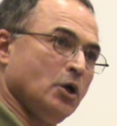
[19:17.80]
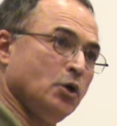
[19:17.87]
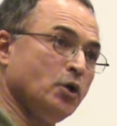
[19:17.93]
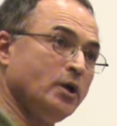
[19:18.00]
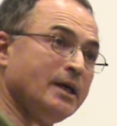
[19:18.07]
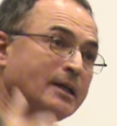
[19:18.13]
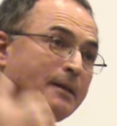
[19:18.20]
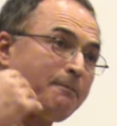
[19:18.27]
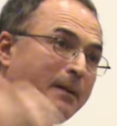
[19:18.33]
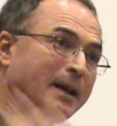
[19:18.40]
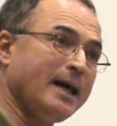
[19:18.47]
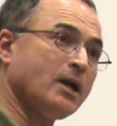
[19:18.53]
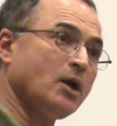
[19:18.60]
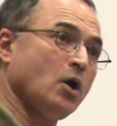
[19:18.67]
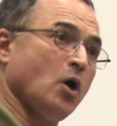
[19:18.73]
You need a
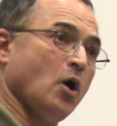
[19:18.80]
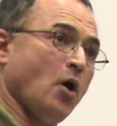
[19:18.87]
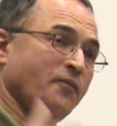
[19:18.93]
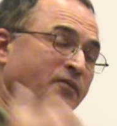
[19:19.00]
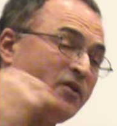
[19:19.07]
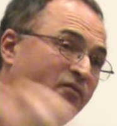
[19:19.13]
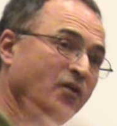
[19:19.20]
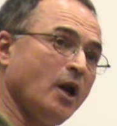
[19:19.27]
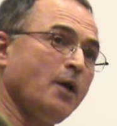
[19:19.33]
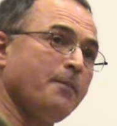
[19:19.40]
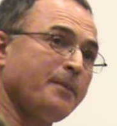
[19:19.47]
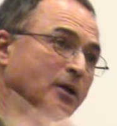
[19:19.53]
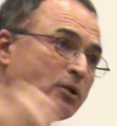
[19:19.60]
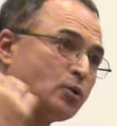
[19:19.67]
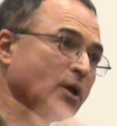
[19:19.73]
plan of
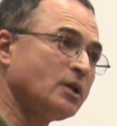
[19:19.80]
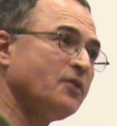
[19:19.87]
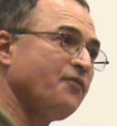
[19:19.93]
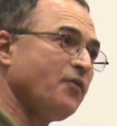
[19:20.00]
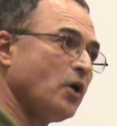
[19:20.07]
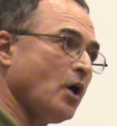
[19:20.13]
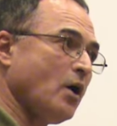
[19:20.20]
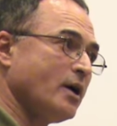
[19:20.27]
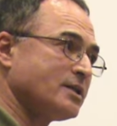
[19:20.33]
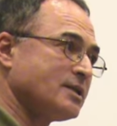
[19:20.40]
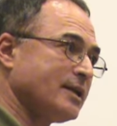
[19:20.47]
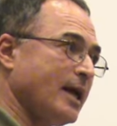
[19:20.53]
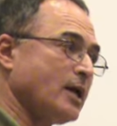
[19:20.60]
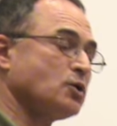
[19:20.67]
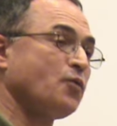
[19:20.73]
developing 24-hour
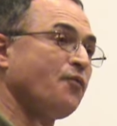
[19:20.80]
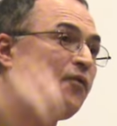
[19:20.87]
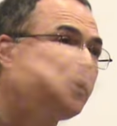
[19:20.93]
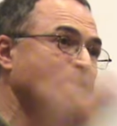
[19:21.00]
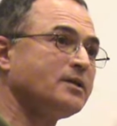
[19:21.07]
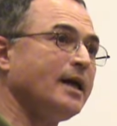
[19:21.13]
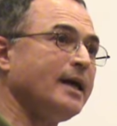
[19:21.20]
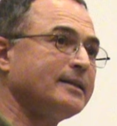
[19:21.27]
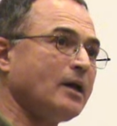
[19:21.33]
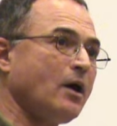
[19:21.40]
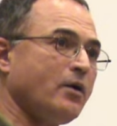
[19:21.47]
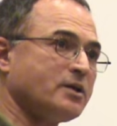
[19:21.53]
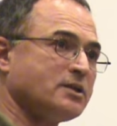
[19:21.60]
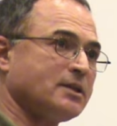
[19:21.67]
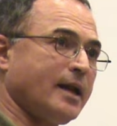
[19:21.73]
strikes to
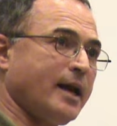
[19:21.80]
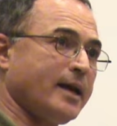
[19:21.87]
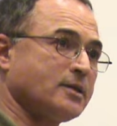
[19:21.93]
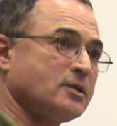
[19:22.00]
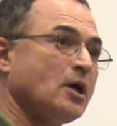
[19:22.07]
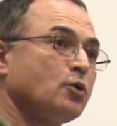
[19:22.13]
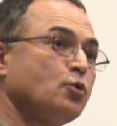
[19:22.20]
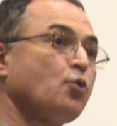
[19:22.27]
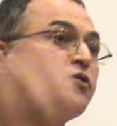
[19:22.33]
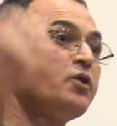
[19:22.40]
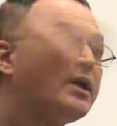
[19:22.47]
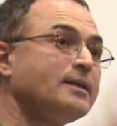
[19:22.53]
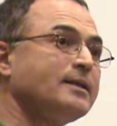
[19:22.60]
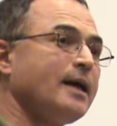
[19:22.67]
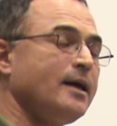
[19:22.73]
48-hour strikes to
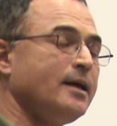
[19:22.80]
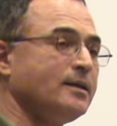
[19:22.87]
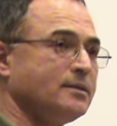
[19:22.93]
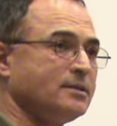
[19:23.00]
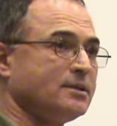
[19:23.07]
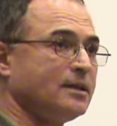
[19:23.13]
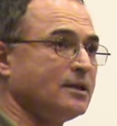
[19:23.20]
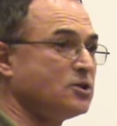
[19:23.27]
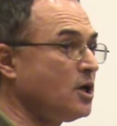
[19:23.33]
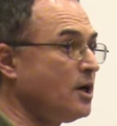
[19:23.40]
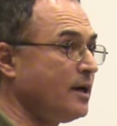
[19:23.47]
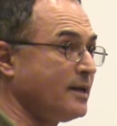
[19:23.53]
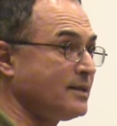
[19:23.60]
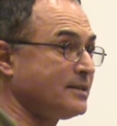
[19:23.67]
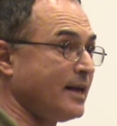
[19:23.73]
3-day
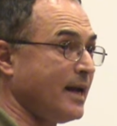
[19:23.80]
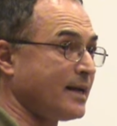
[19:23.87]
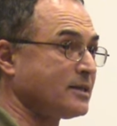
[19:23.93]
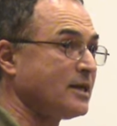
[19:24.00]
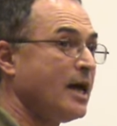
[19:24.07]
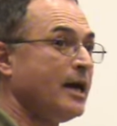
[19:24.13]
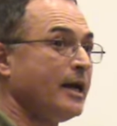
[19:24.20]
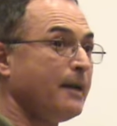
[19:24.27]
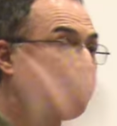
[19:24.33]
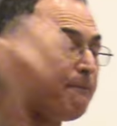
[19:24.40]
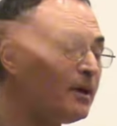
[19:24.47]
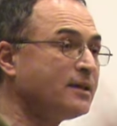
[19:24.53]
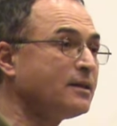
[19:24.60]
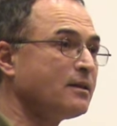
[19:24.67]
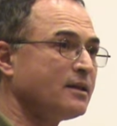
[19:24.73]
general strikes,
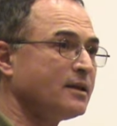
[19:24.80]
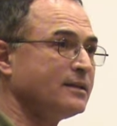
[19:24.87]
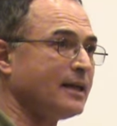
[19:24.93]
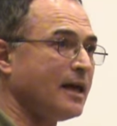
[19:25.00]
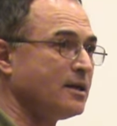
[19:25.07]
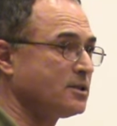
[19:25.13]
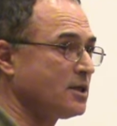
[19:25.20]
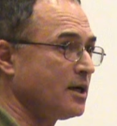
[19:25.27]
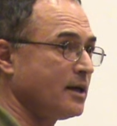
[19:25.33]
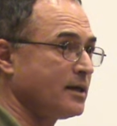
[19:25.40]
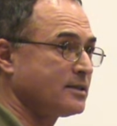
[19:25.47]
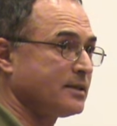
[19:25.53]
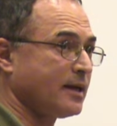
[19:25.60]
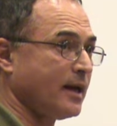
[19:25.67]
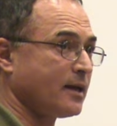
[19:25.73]
repeated 3-day
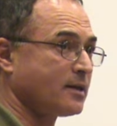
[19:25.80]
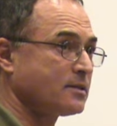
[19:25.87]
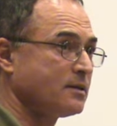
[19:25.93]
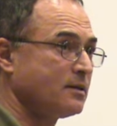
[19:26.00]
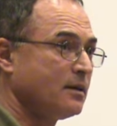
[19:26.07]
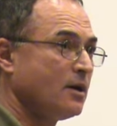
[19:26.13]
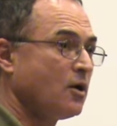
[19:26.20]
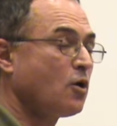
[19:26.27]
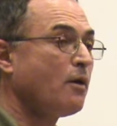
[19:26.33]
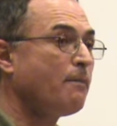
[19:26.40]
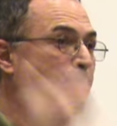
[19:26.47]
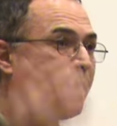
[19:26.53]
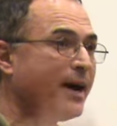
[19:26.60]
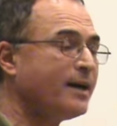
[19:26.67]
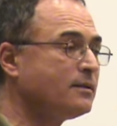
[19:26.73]
general strikes,
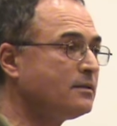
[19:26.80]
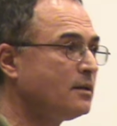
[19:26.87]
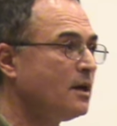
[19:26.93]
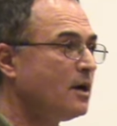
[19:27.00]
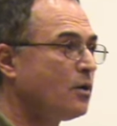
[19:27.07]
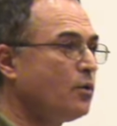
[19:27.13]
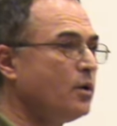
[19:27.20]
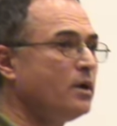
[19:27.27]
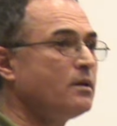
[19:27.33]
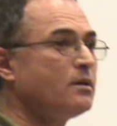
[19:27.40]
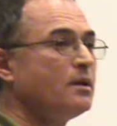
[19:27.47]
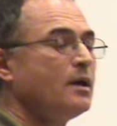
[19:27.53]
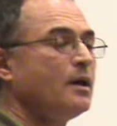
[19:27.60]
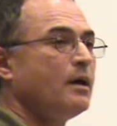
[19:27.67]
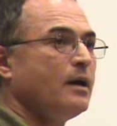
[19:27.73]
combined
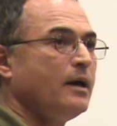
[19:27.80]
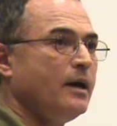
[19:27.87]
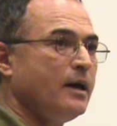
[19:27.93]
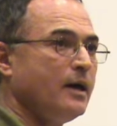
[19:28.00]
with